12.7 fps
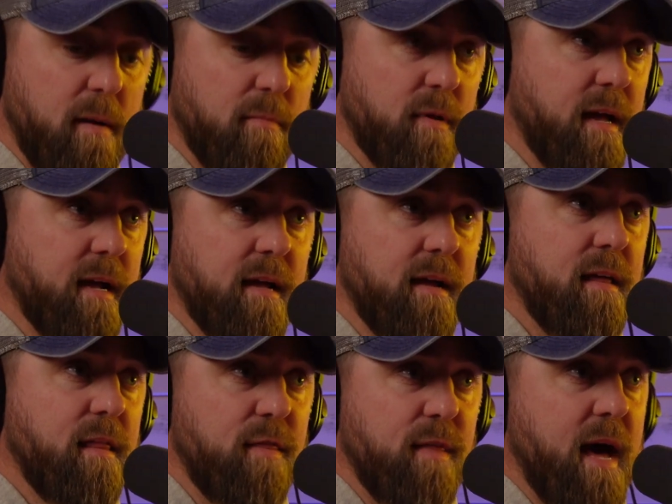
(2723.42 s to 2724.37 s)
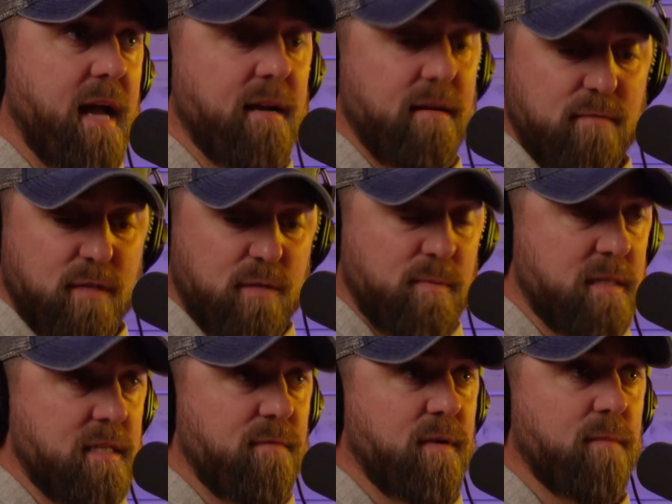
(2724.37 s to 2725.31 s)
I don't remember like that
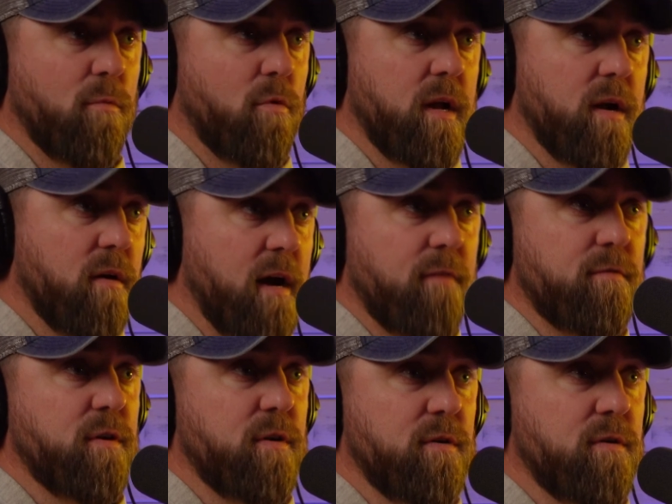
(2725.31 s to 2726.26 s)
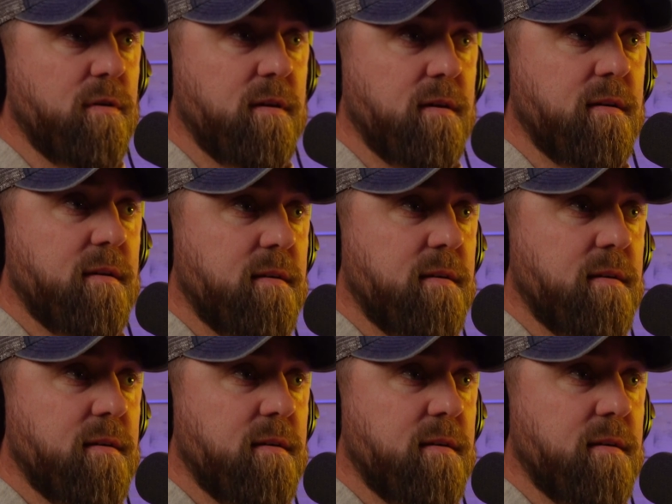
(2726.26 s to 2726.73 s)
specific morning or afternoon.